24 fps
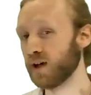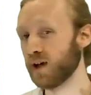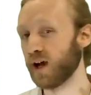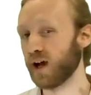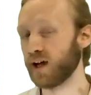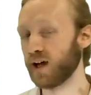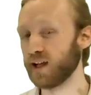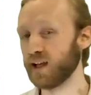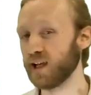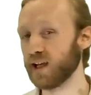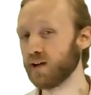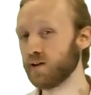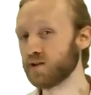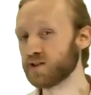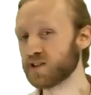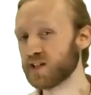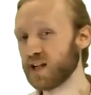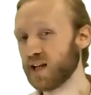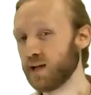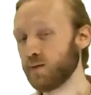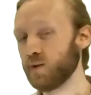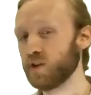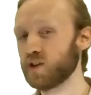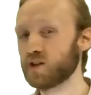And here is an
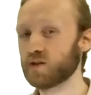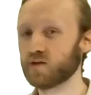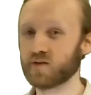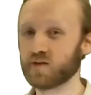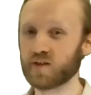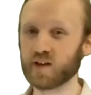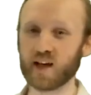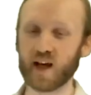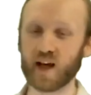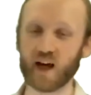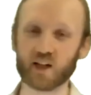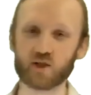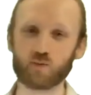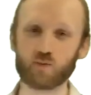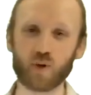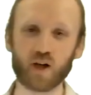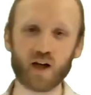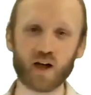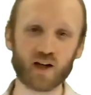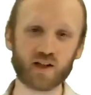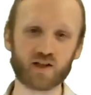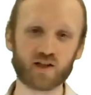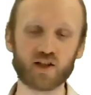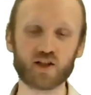image of the
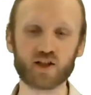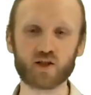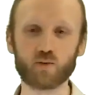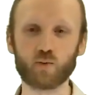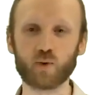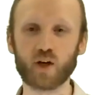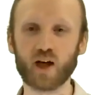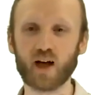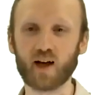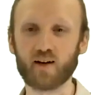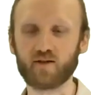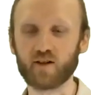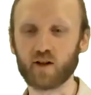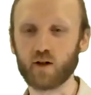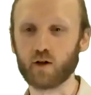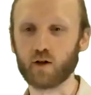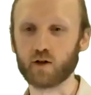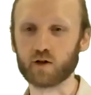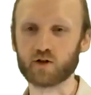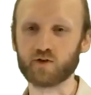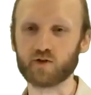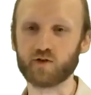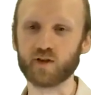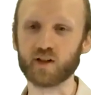XPS system we have in
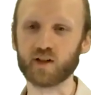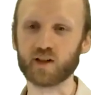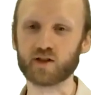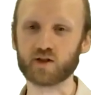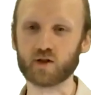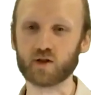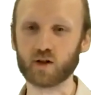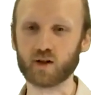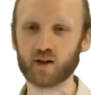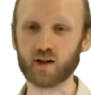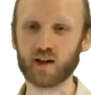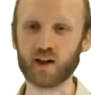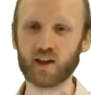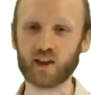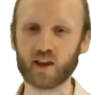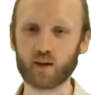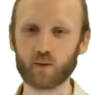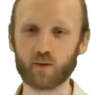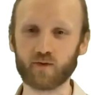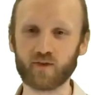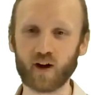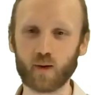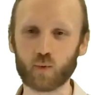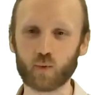Oxford. It's got a
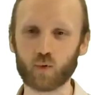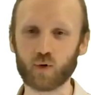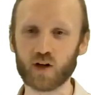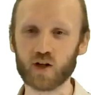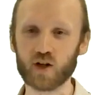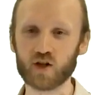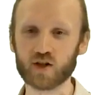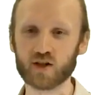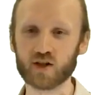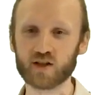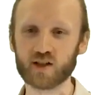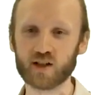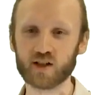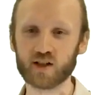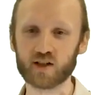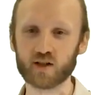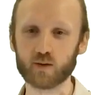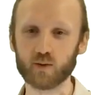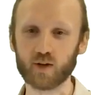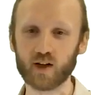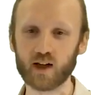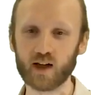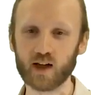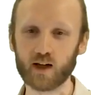lithium evaporation
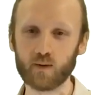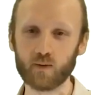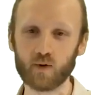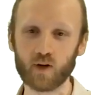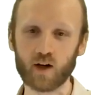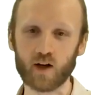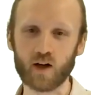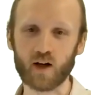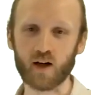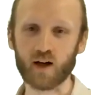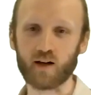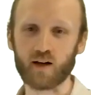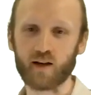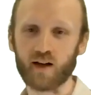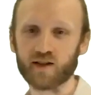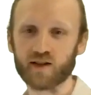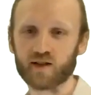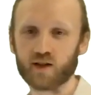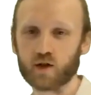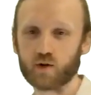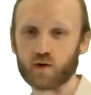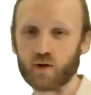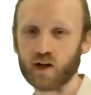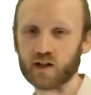system here.
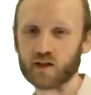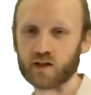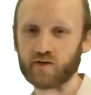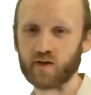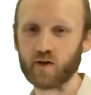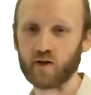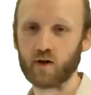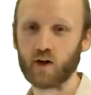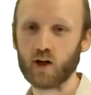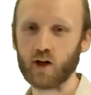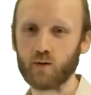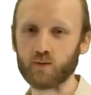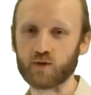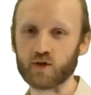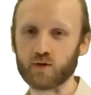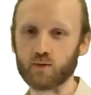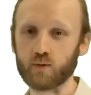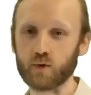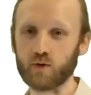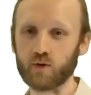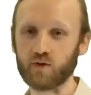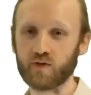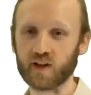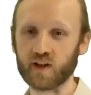There's a transfer arm to
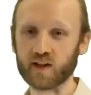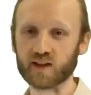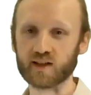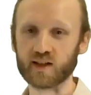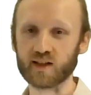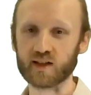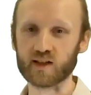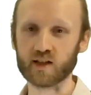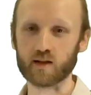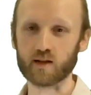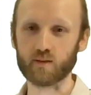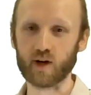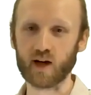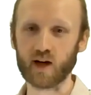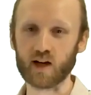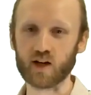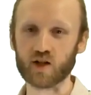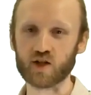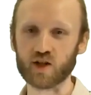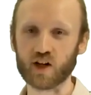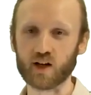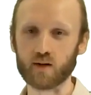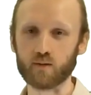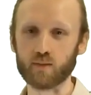move things into the main
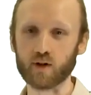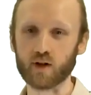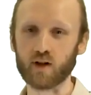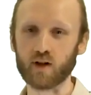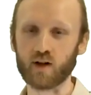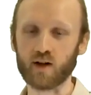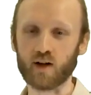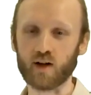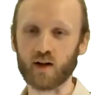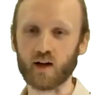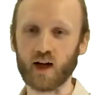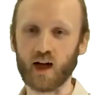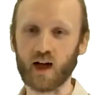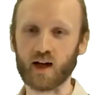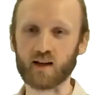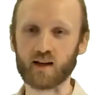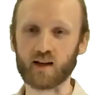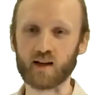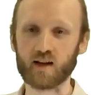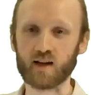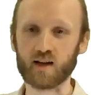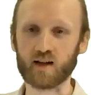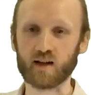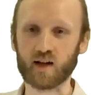chamber,
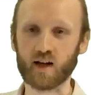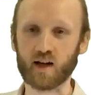and the